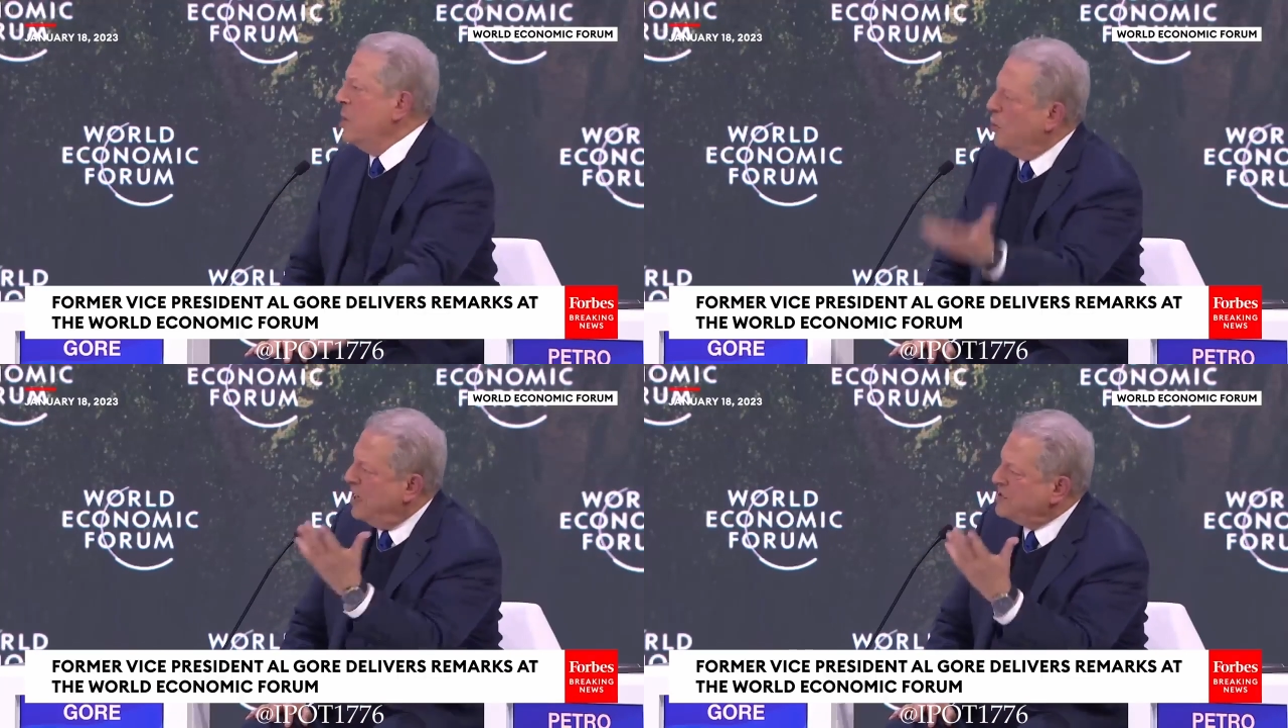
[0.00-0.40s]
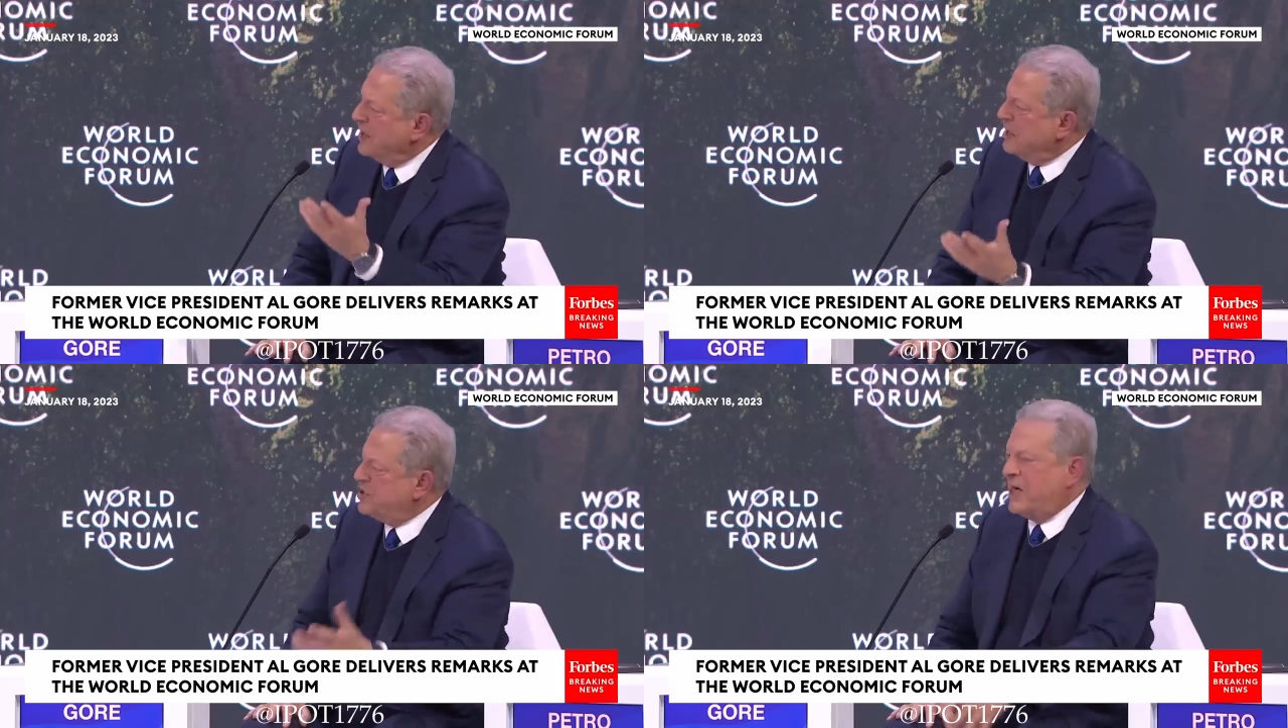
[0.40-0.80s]

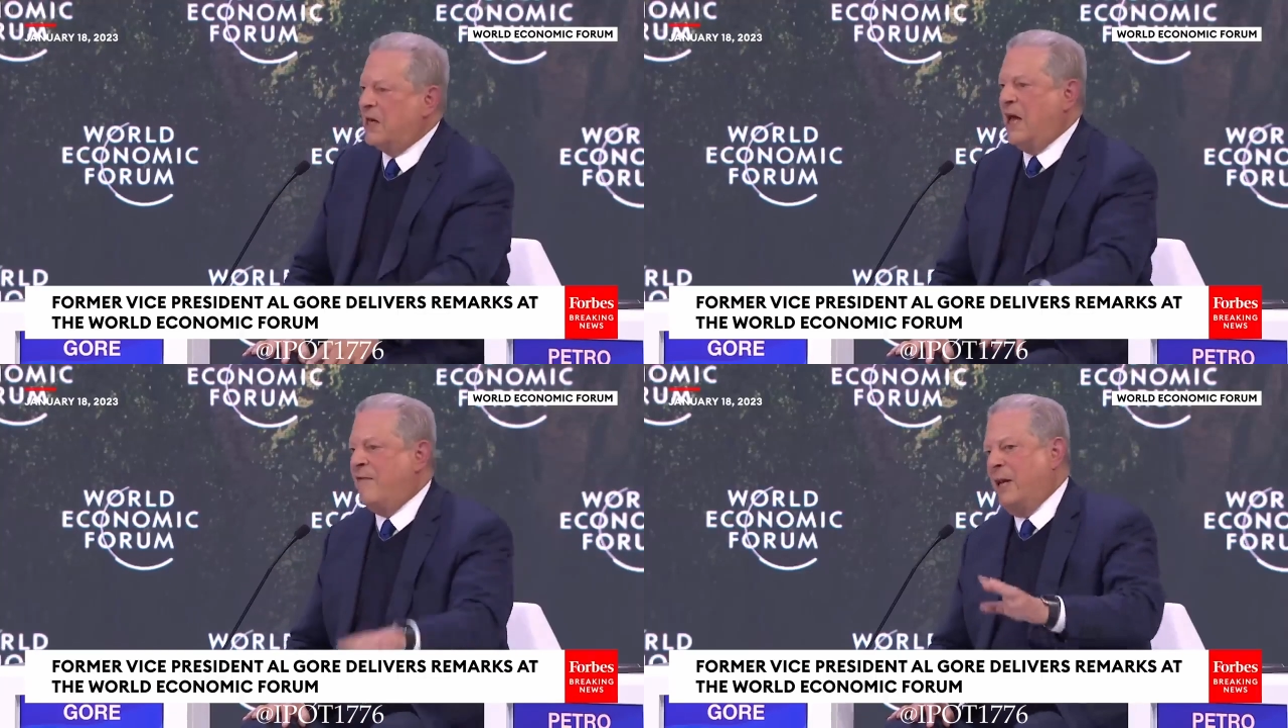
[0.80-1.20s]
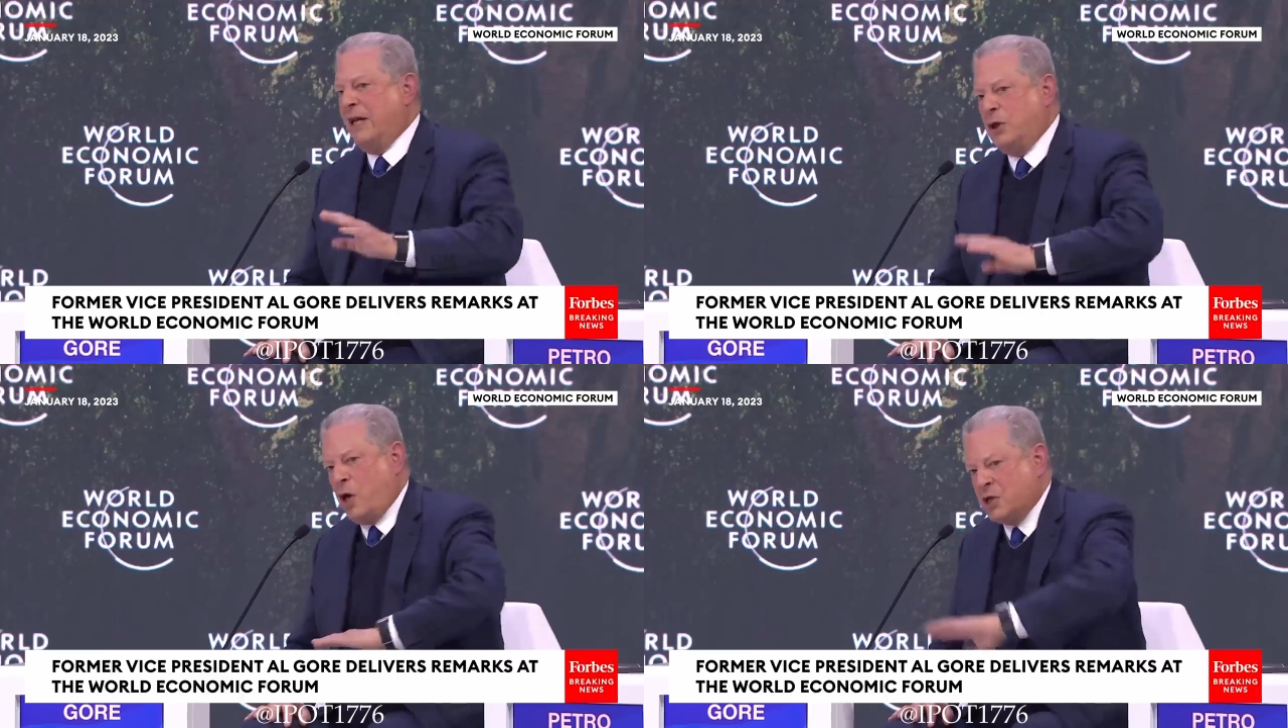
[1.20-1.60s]
raising the sea level
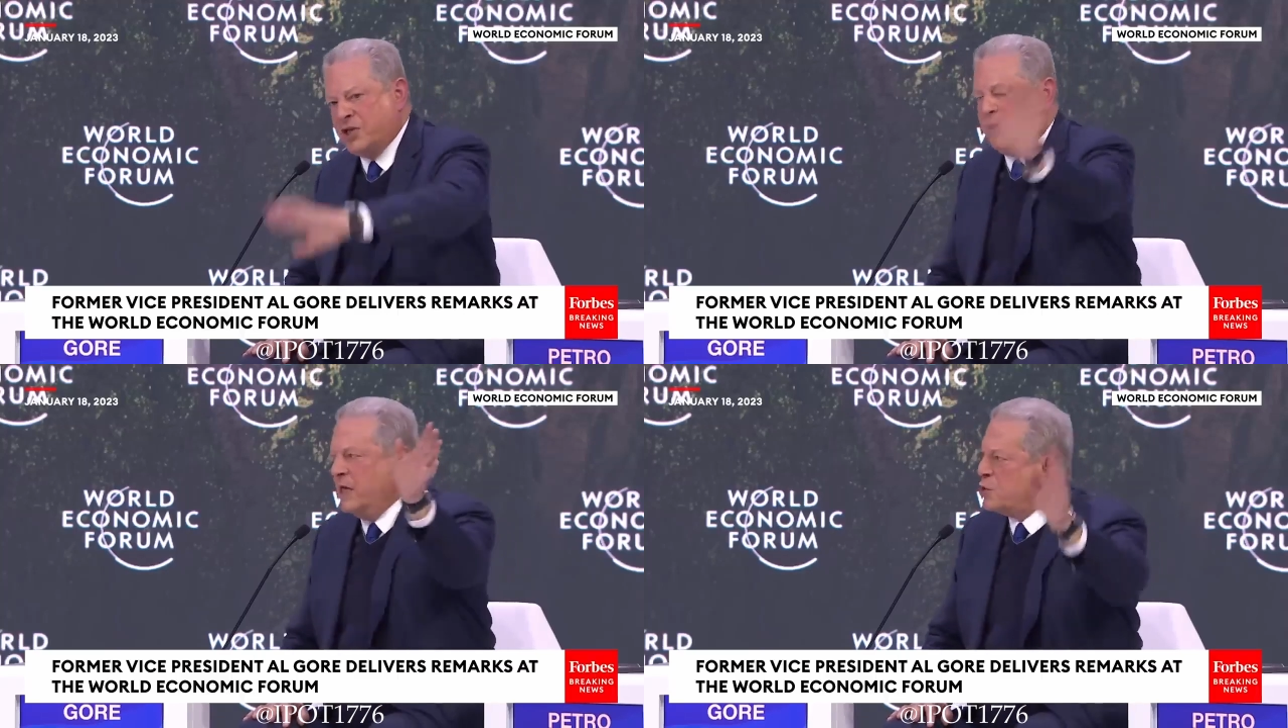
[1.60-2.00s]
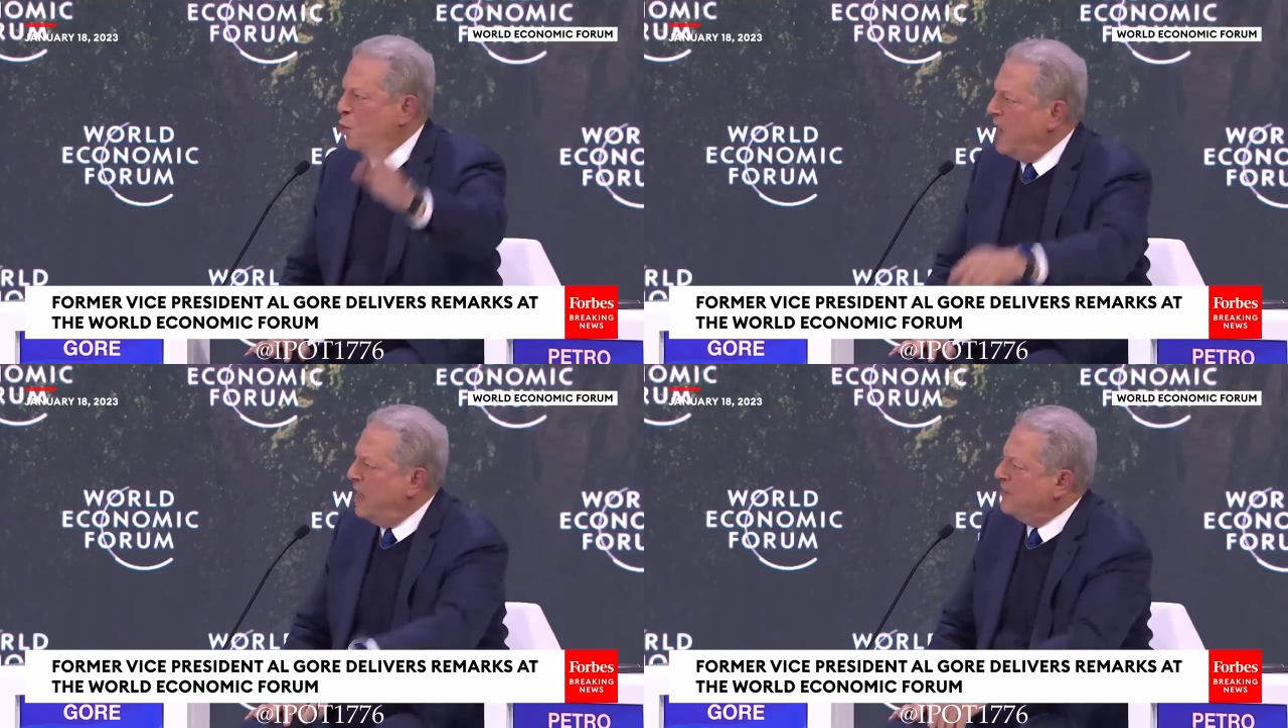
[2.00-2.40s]
and causing these
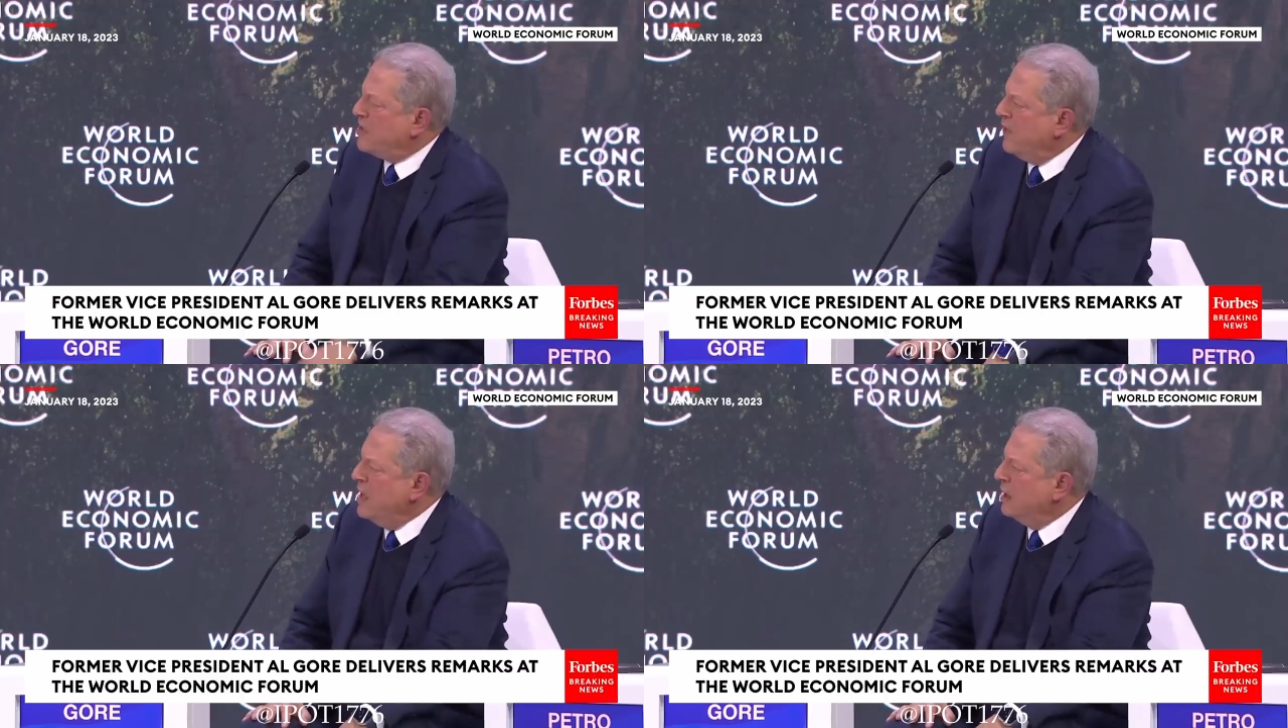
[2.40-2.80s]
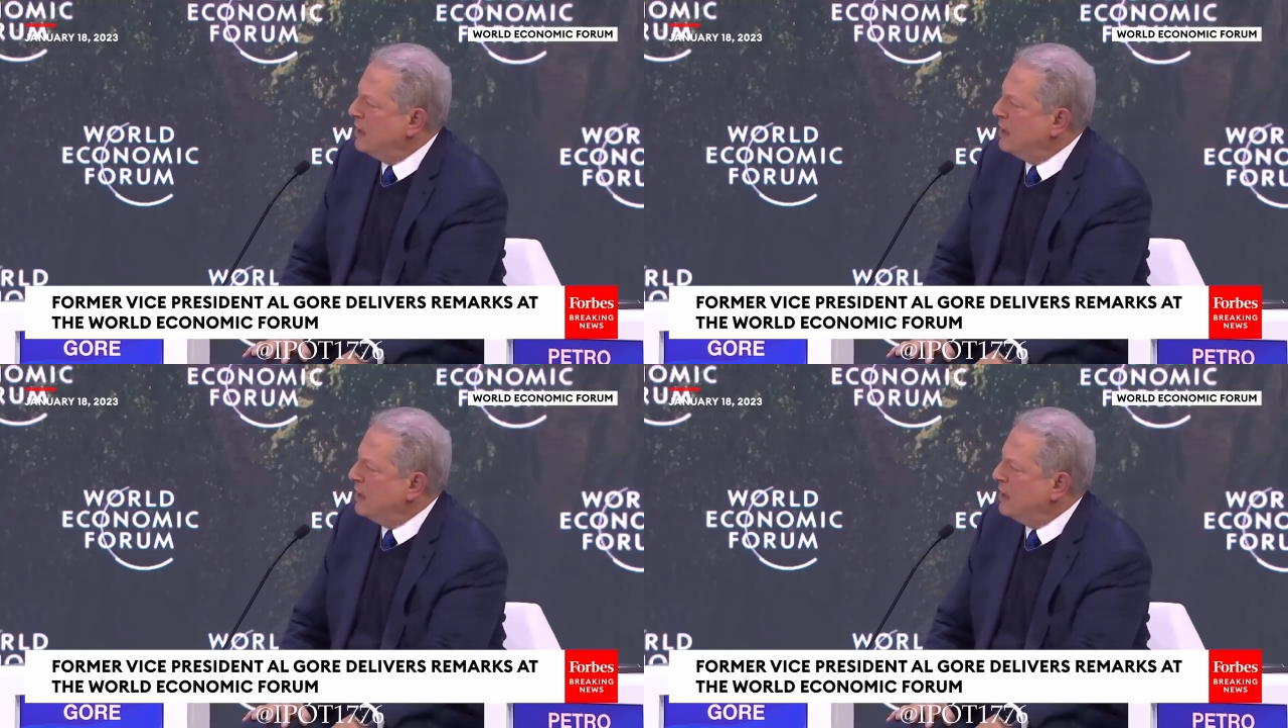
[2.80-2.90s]
waves of